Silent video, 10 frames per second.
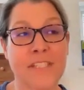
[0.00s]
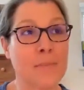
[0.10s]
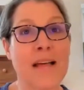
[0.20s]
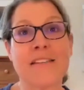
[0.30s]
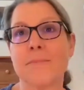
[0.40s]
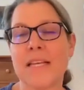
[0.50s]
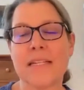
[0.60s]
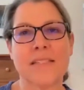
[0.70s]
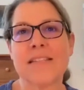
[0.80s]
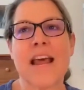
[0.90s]
neoplasm
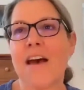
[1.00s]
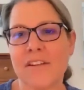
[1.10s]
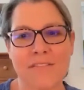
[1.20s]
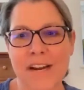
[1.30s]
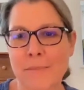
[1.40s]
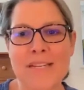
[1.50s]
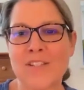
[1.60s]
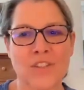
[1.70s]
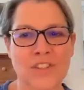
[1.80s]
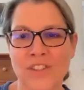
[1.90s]
that doesn't have
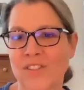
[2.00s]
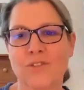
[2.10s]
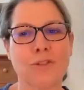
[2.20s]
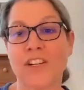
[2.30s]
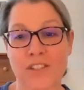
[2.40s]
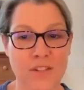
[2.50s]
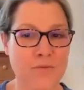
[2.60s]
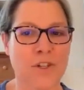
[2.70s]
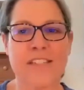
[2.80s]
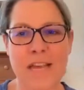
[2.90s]
environmental triggers,
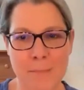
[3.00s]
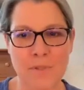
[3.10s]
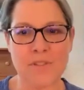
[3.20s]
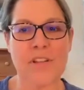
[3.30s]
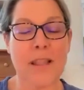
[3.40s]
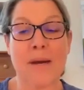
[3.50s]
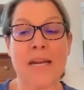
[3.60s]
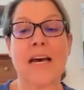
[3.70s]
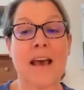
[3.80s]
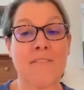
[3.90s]
for example. So they
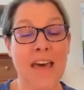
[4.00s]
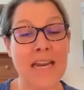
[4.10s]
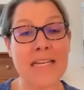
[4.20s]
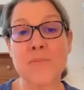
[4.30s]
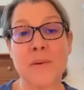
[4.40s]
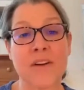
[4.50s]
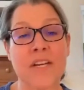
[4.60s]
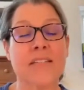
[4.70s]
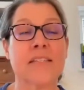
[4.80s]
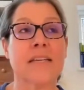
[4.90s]
might not have that
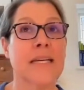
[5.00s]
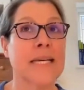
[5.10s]
experience.